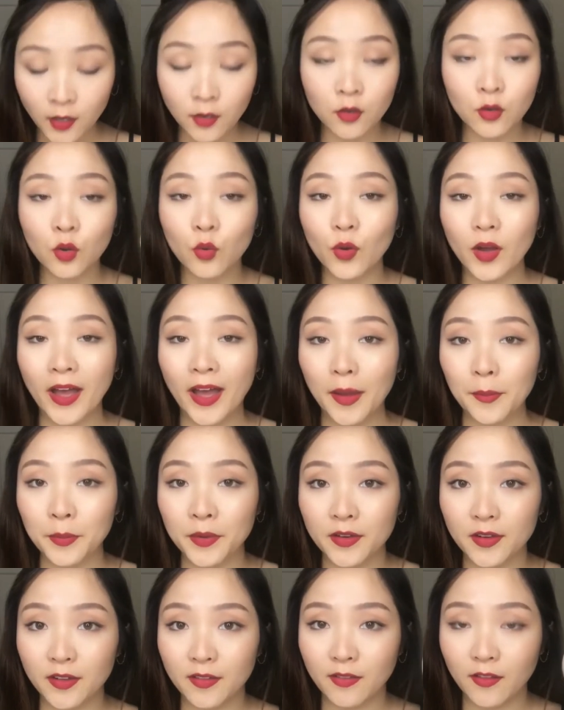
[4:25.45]
I don't know what
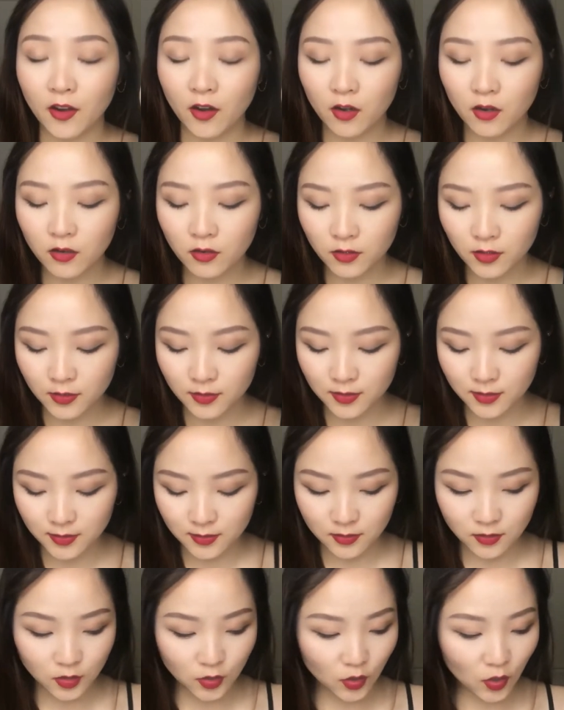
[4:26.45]
happened in there,
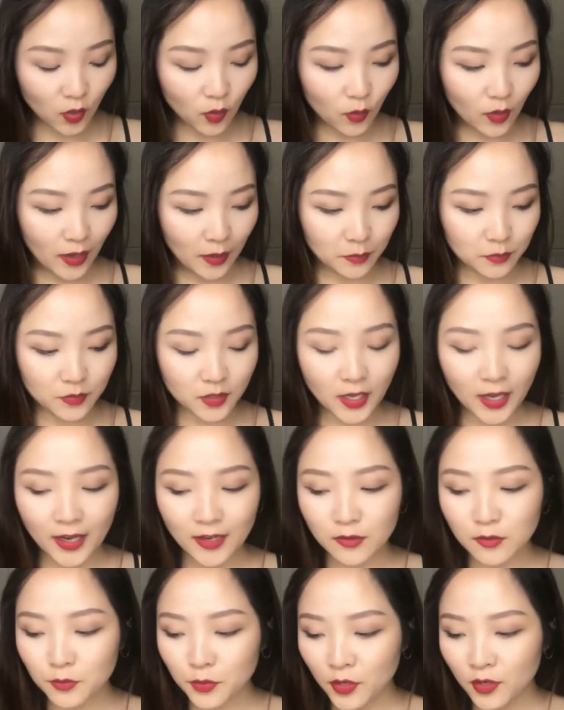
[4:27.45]
because you know, I'm
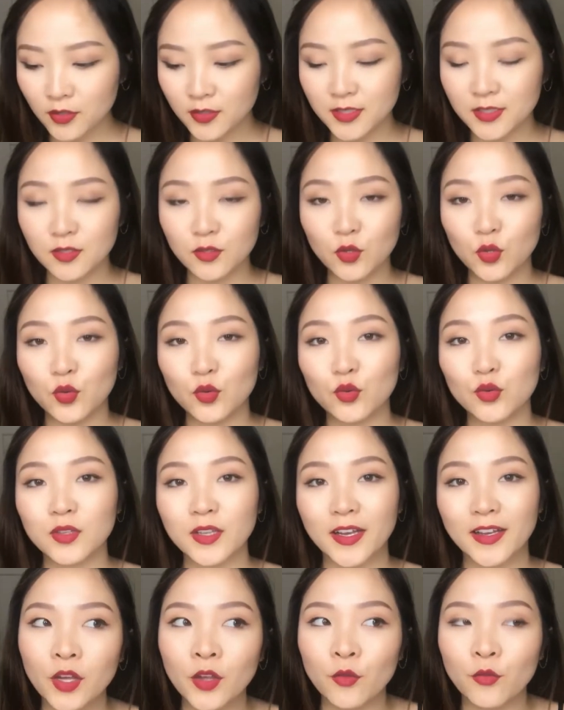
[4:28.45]
kind of a person who,
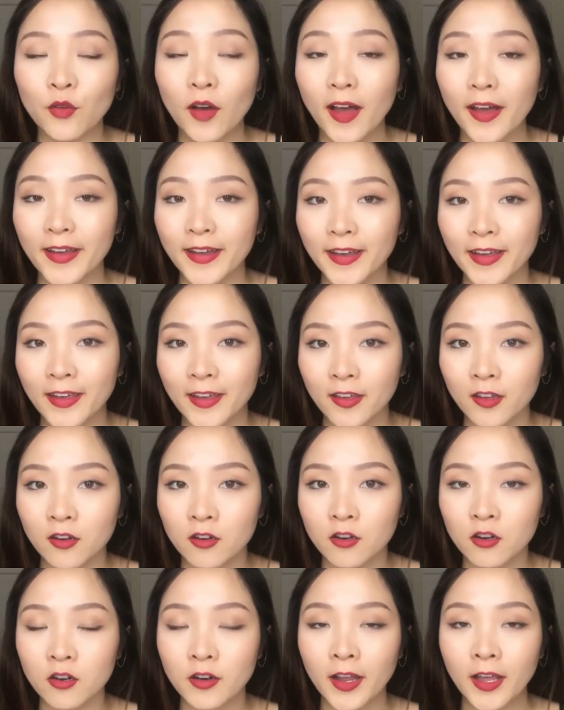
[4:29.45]
like, if I
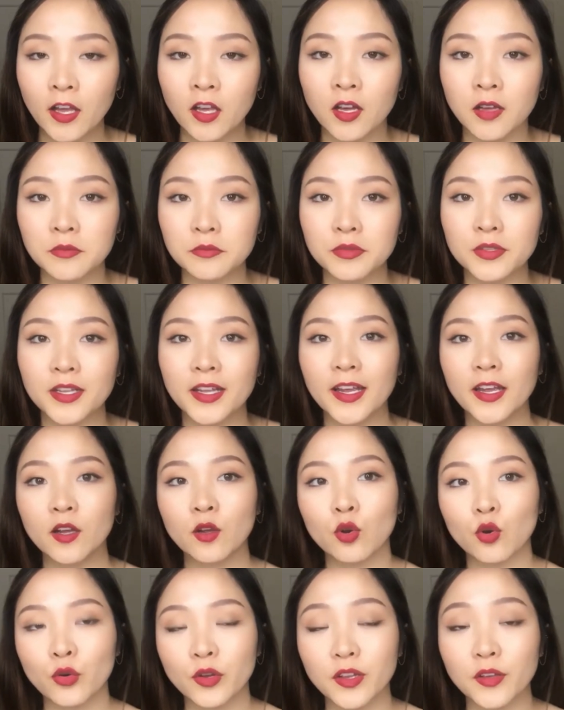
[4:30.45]
hear a complaint
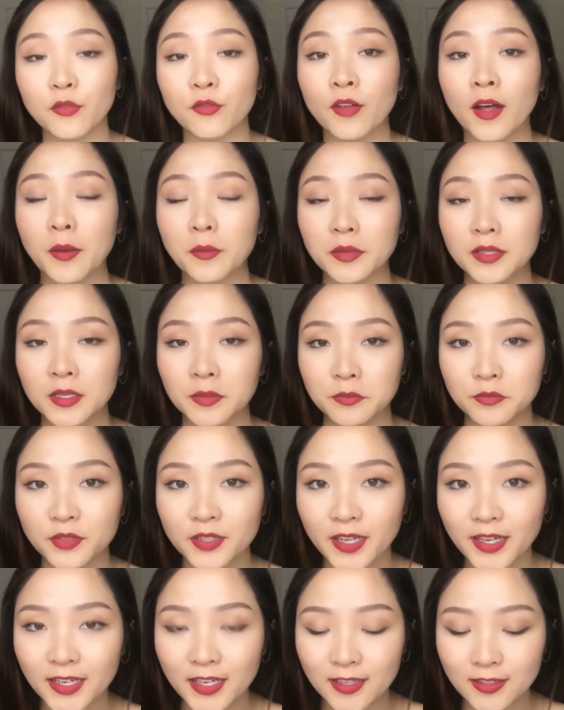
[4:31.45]
or if I'm
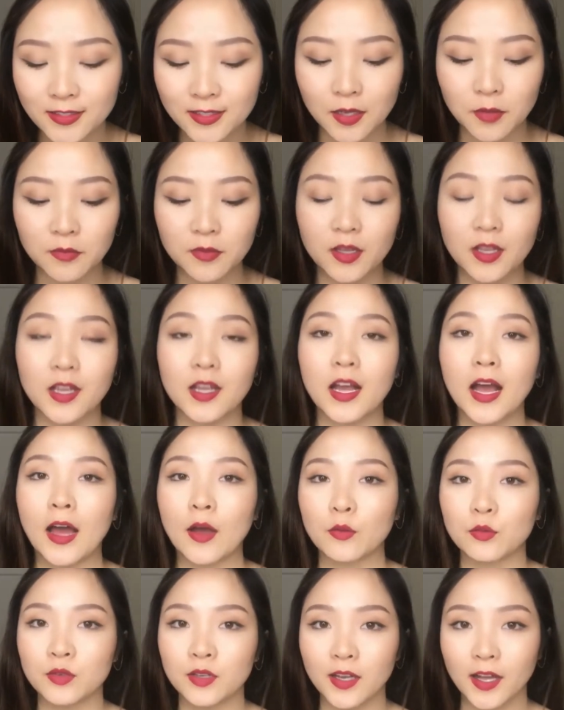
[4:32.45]
complaining something,
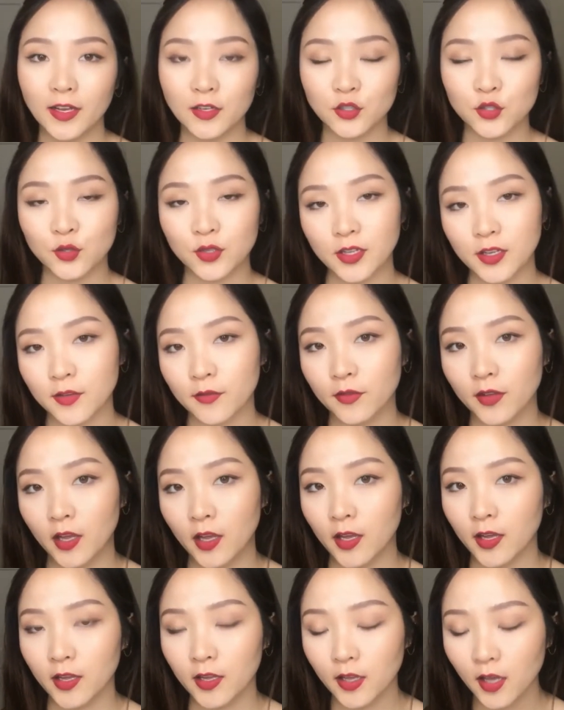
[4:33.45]
I would like to give
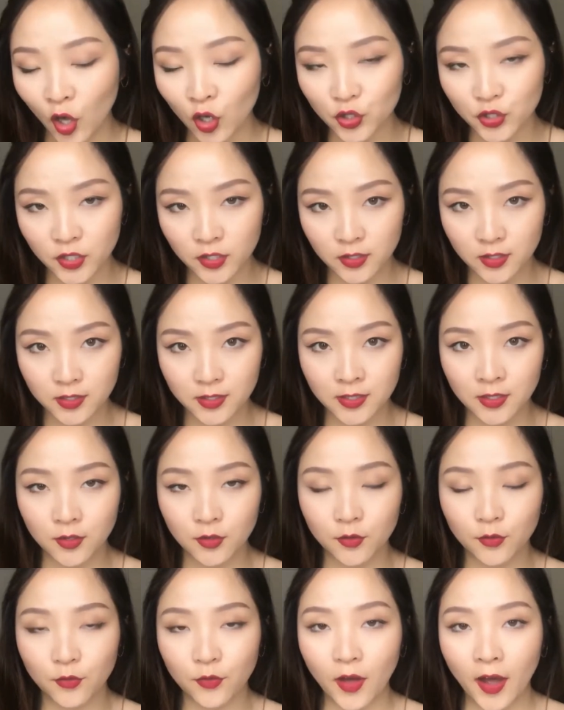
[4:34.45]
an
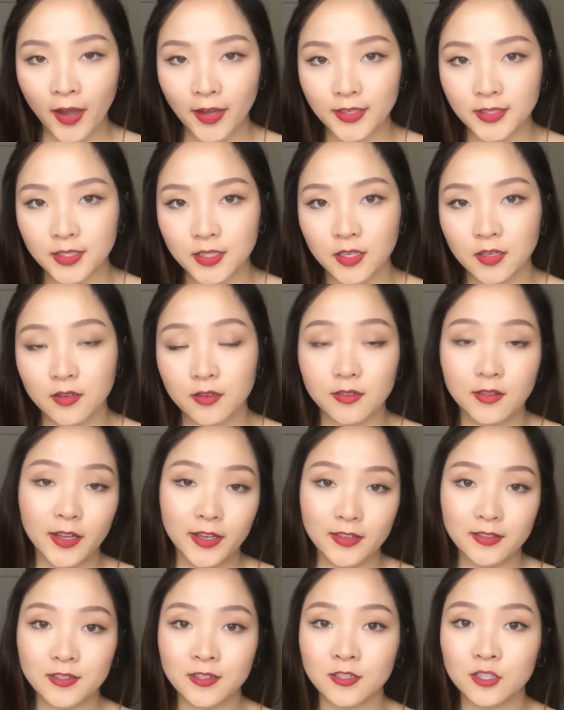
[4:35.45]
alternative idea,
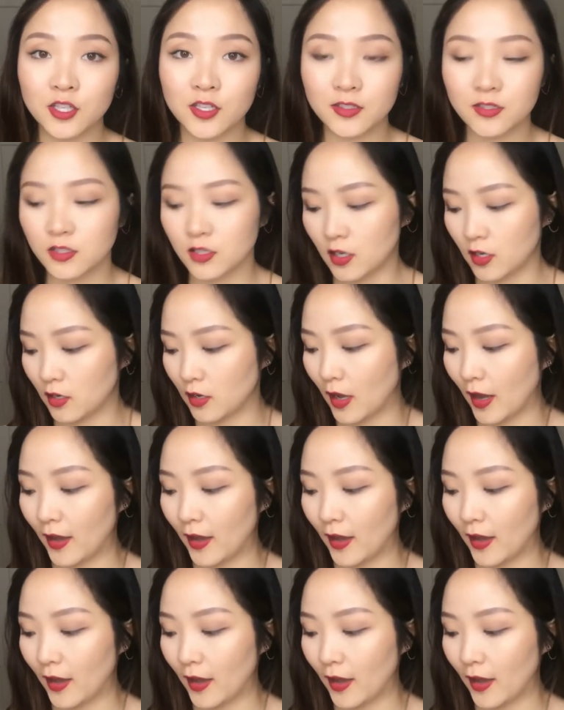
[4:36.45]
like suggestion.